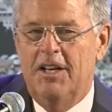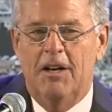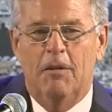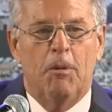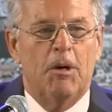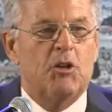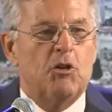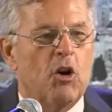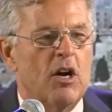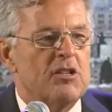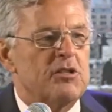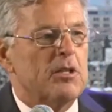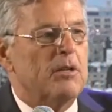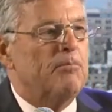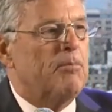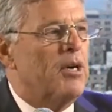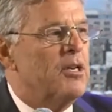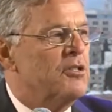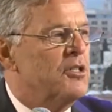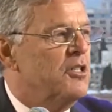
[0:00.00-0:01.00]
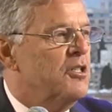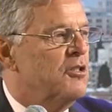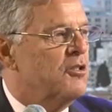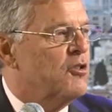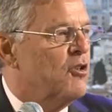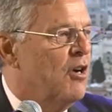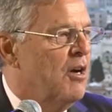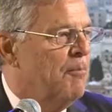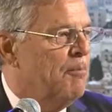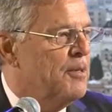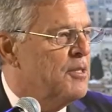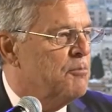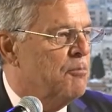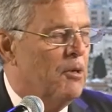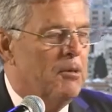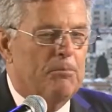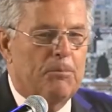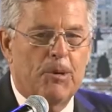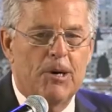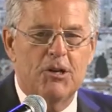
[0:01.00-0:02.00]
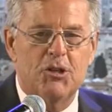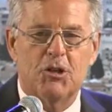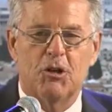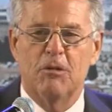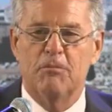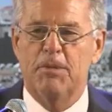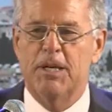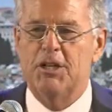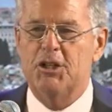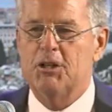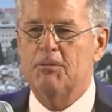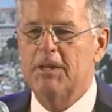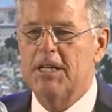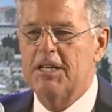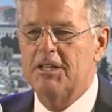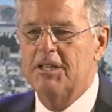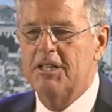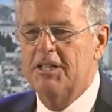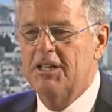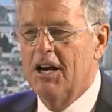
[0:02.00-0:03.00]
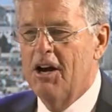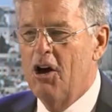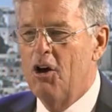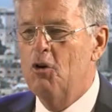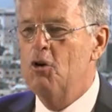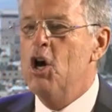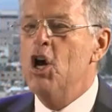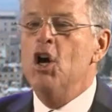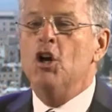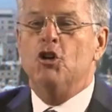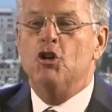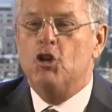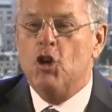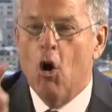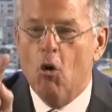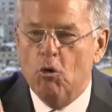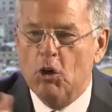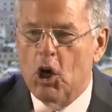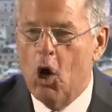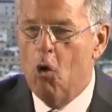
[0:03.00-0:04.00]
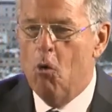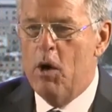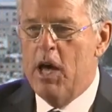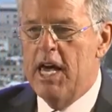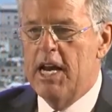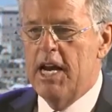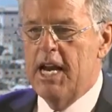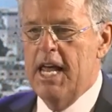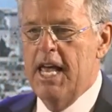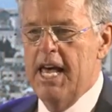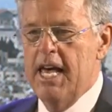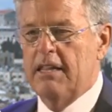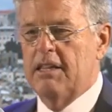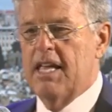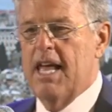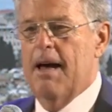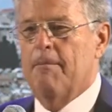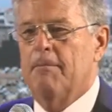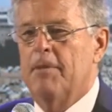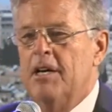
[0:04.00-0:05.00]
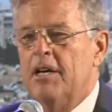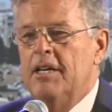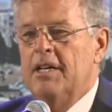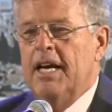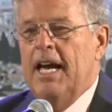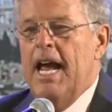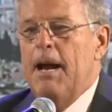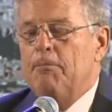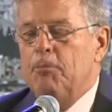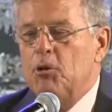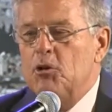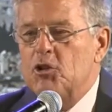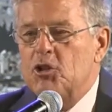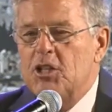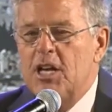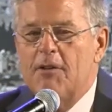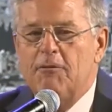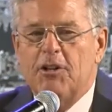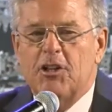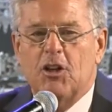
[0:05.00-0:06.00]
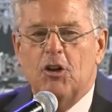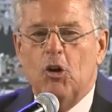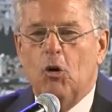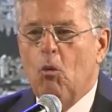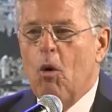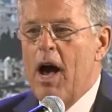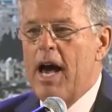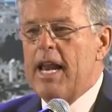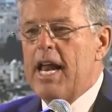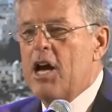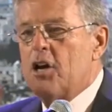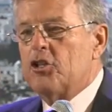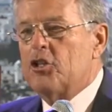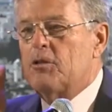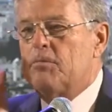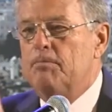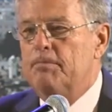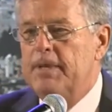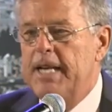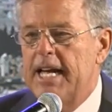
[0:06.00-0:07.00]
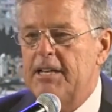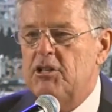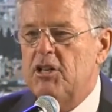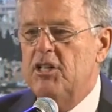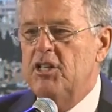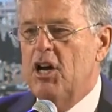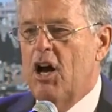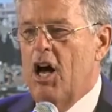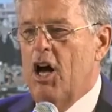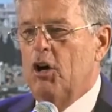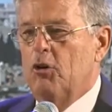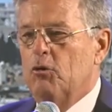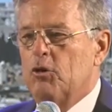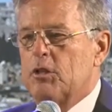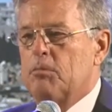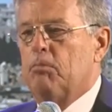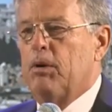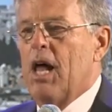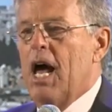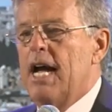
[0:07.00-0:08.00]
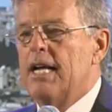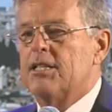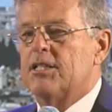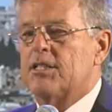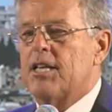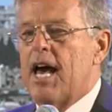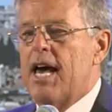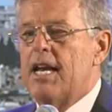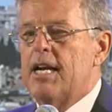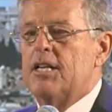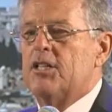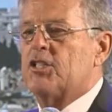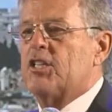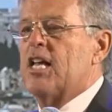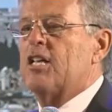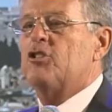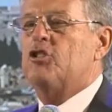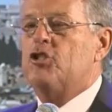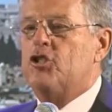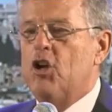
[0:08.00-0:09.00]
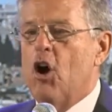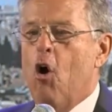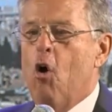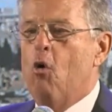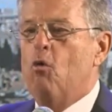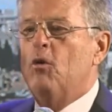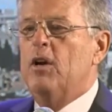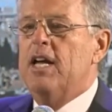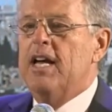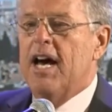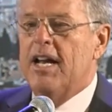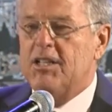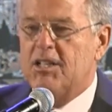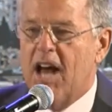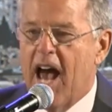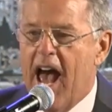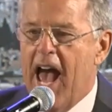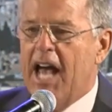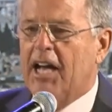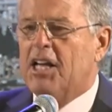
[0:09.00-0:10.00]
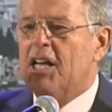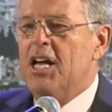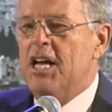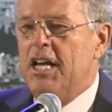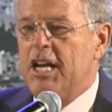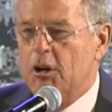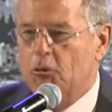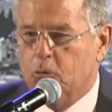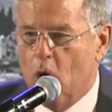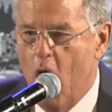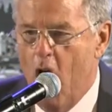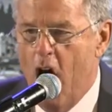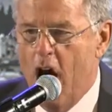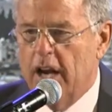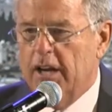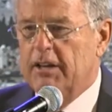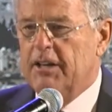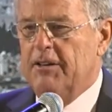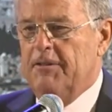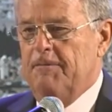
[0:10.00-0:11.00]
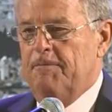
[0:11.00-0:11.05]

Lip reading: But President Trump has put pressure on Benjamin Netanyahu. Don't go in and hit them. April 7th in the White House, Netanyahu was blindsided and says, don't attack Iran.